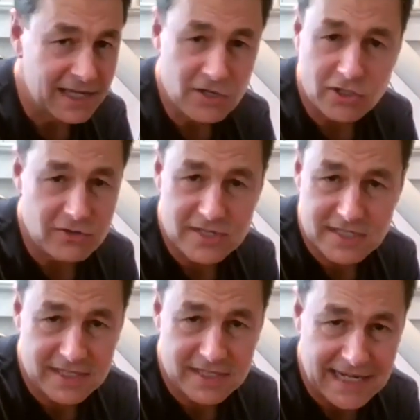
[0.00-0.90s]
And you can do
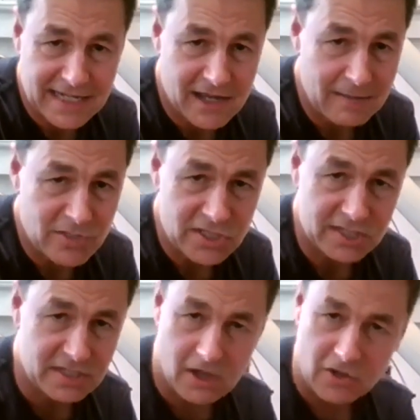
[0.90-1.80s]
this in the daytime,
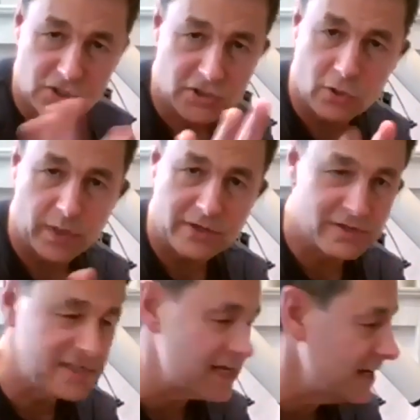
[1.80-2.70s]
just as long as you're nowhere near
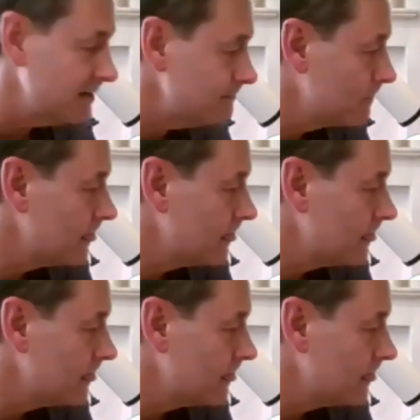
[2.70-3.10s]
the sun.